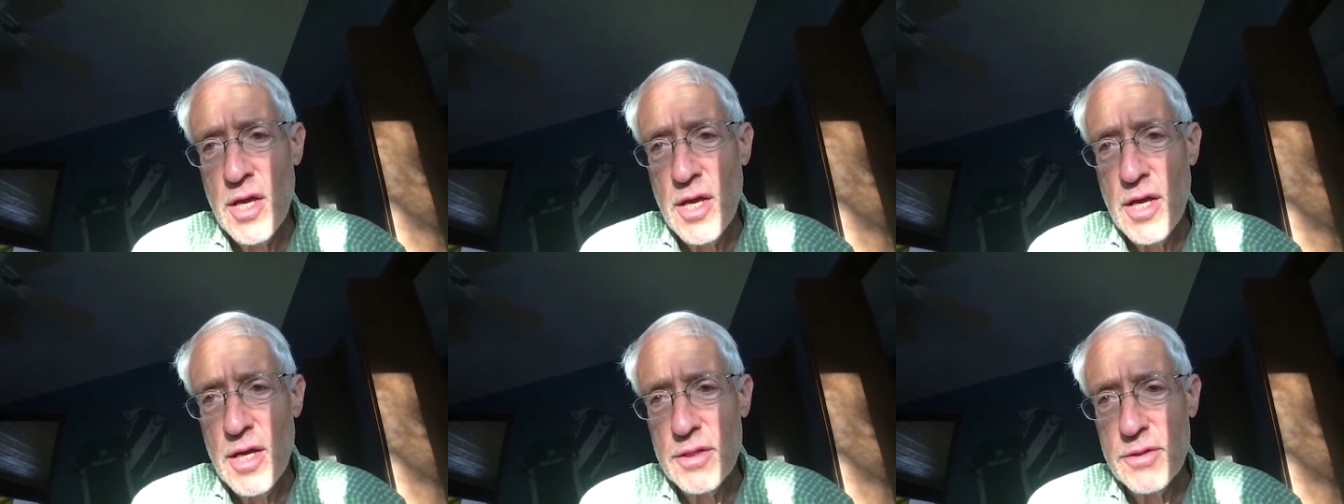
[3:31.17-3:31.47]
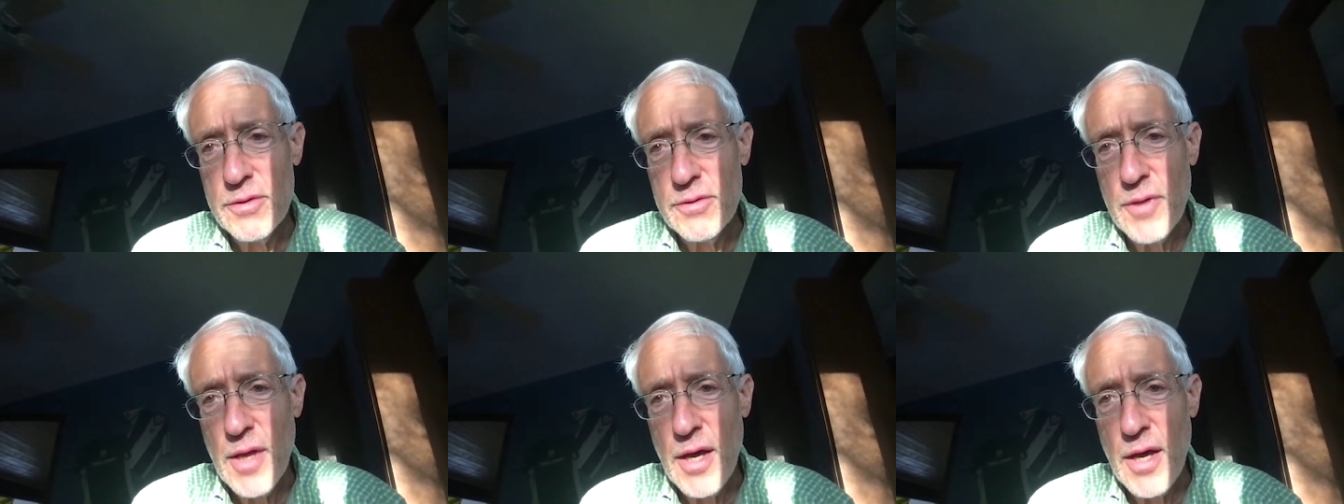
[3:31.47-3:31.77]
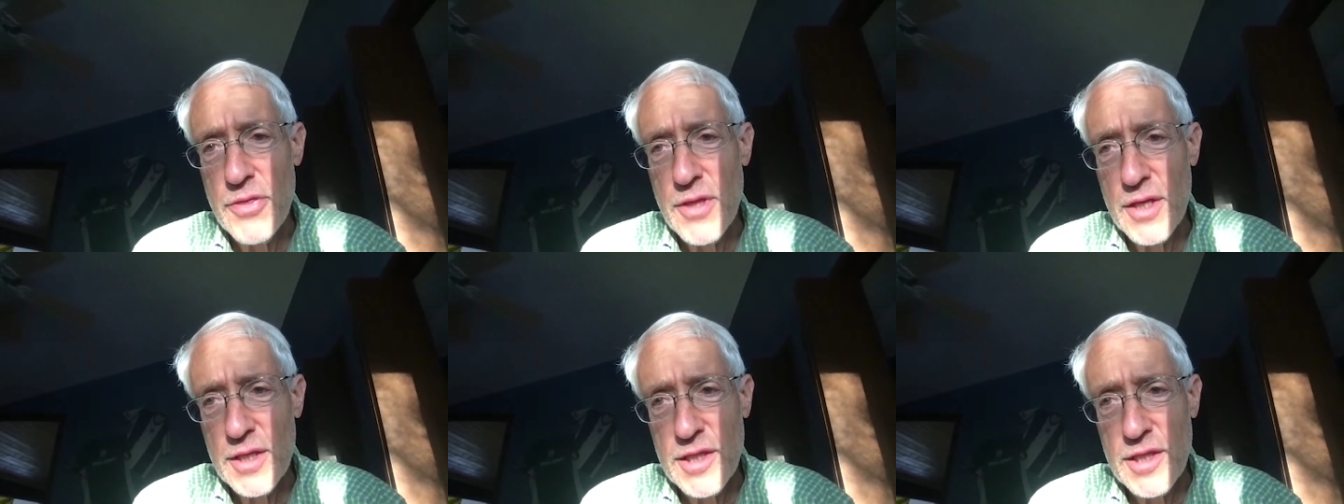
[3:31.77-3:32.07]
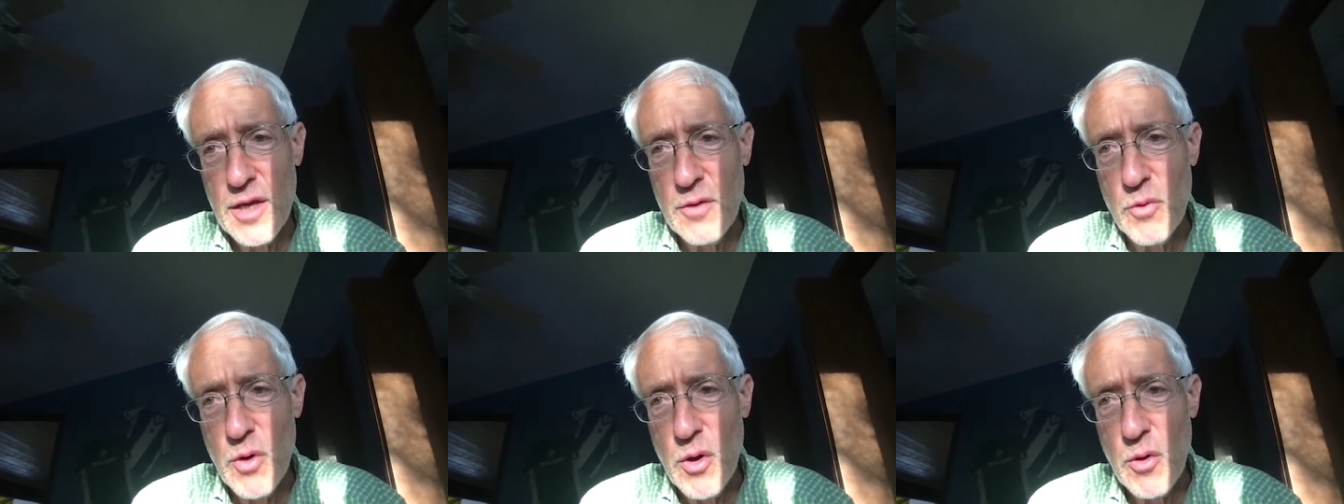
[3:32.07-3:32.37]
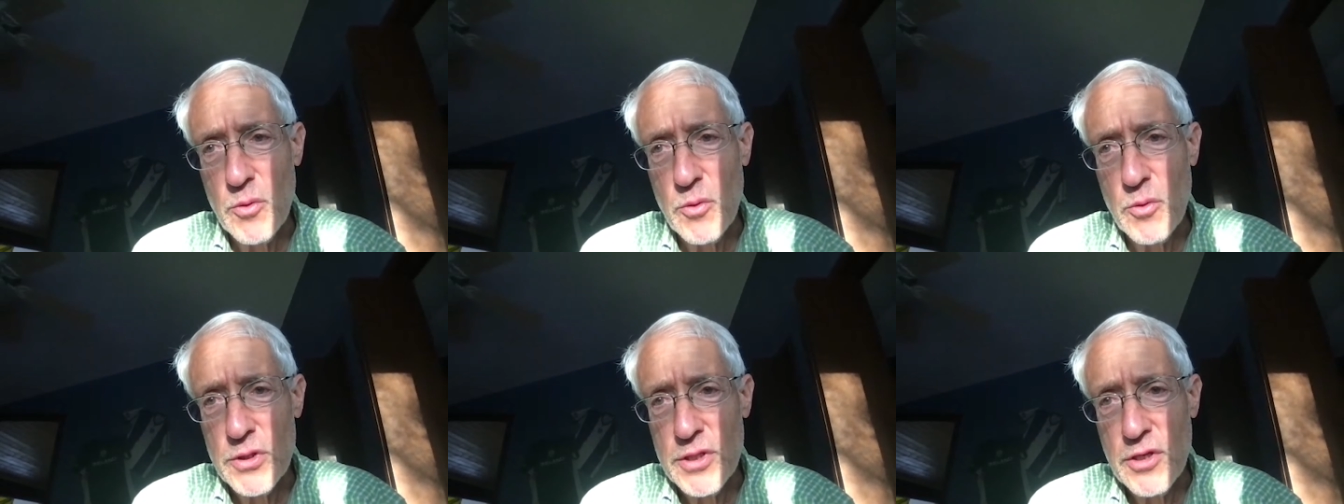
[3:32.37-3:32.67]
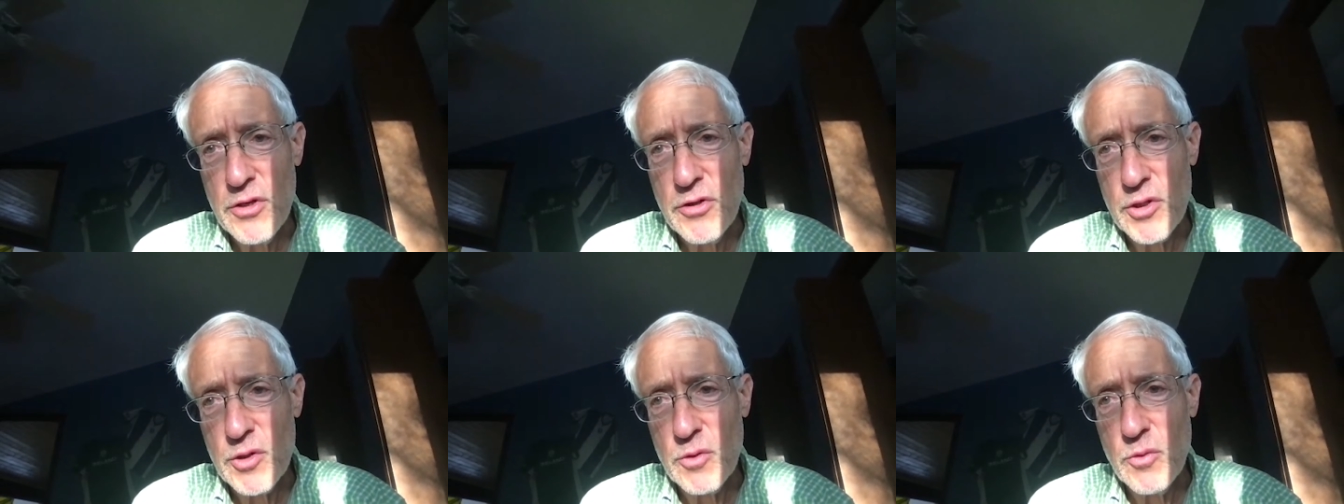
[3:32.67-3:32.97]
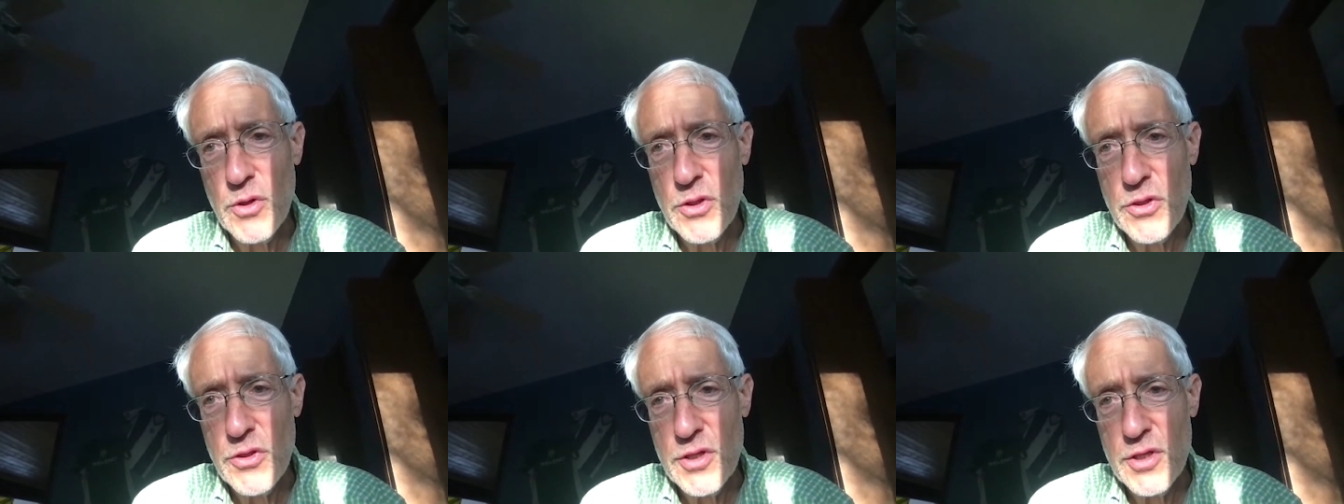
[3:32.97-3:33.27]
it's, I think that what we're dealing
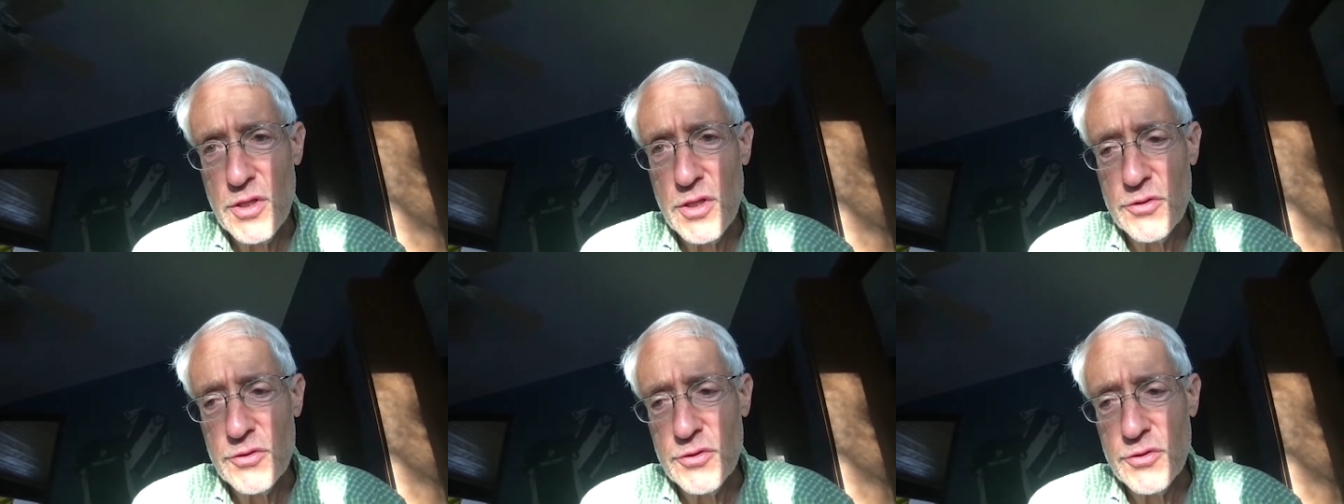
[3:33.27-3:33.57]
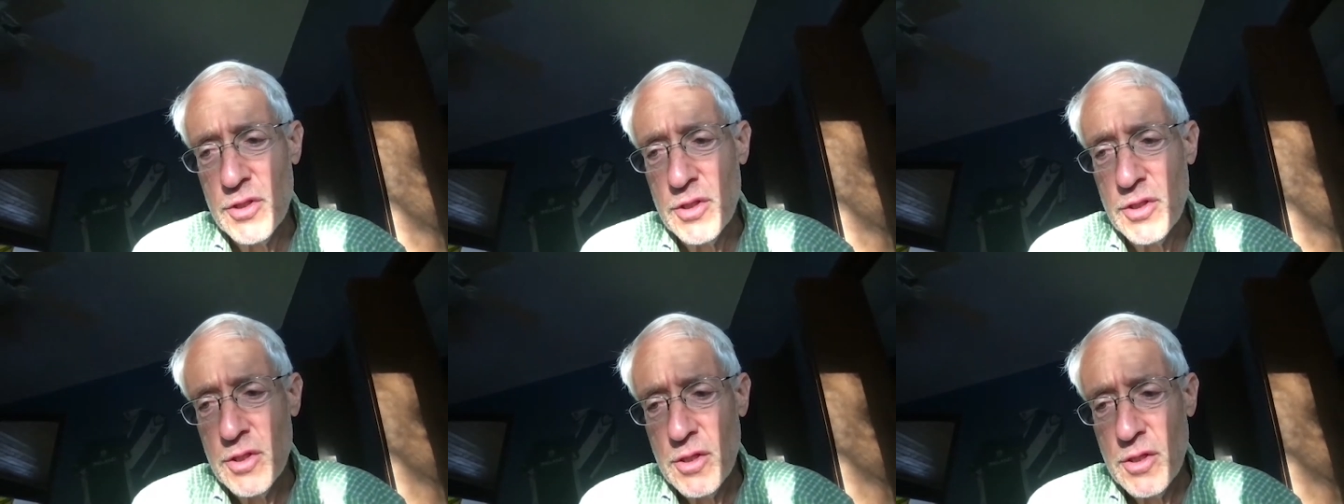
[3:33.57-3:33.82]
with is